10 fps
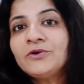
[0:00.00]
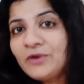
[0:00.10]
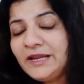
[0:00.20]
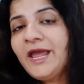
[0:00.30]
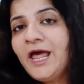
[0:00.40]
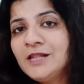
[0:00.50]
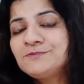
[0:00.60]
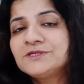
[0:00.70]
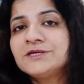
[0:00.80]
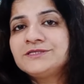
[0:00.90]
really
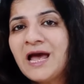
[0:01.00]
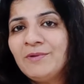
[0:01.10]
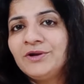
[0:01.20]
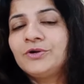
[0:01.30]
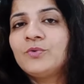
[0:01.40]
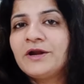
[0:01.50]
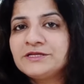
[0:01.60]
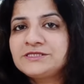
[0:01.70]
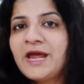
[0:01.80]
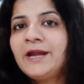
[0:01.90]
helps the examiner to
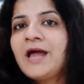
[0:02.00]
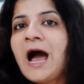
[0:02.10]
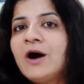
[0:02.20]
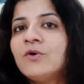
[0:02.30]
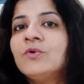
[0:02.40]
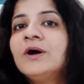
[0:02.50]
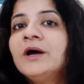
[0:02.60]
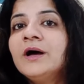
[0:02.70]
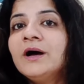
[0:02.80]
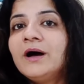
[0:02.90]
understand how
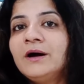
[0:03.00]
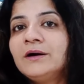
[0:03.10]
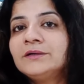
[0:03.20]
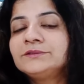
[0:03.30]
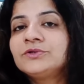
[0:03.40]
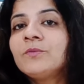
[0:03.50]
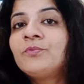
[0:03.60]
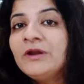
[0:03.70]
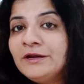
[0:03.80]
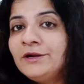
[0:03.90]

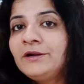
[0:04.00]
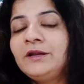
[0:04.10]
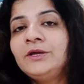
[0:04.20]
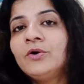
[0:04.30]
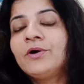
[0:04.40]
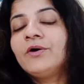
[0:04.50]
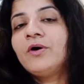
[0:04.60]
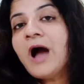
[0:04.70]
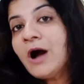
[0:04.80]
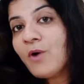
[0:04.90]
brilliantly or
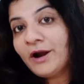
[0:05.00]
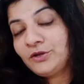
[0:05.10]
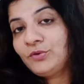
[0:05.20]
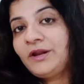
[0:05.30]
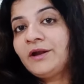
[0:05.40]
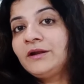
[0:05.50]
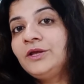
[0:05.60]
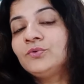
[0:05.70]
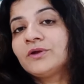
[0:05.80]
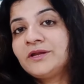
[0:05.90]
how
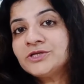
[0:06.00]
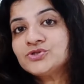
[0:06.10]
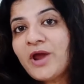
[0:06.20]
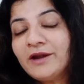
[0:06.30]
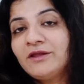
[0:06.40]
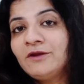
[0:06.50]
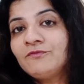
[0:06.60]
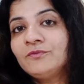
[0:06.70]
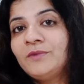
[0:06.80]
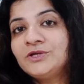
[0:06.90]
articulately you can extract the
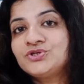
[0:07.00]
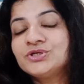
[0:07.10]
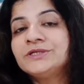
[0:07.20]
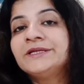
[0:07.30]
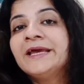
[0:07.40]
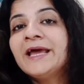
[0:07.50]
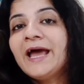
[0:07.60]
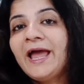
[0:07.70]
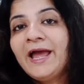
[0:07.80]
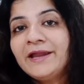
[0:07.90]
information,
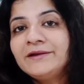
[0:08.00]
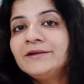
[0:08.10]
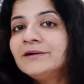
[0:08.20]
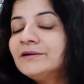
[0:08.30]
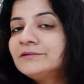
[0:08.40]
and